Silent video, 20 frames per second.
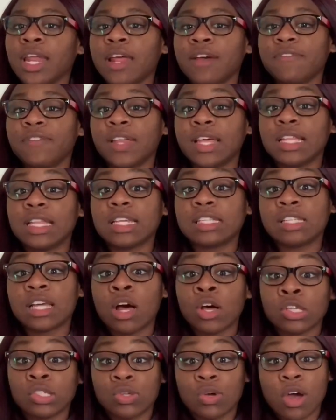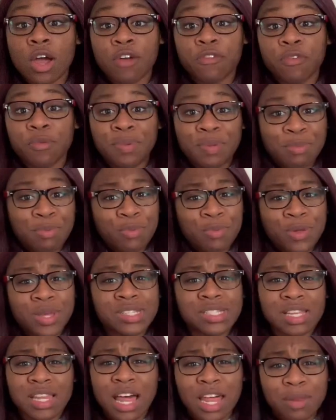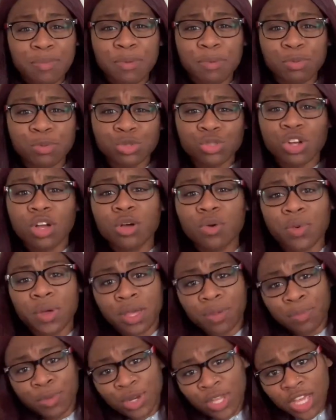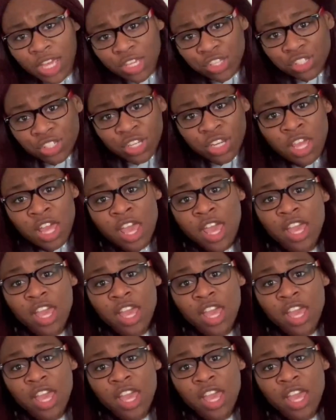And I feel like that's also hard for people because a lot of people struggle with communication.